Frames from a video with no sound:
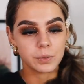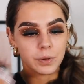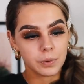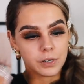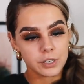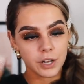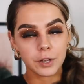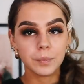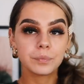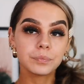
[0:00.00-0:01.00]
So what you wanna
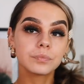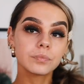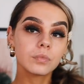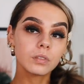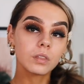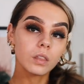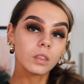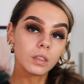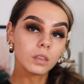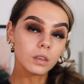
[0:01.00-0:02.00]
do, give them a little
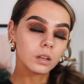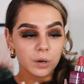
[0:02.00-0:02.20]
mix.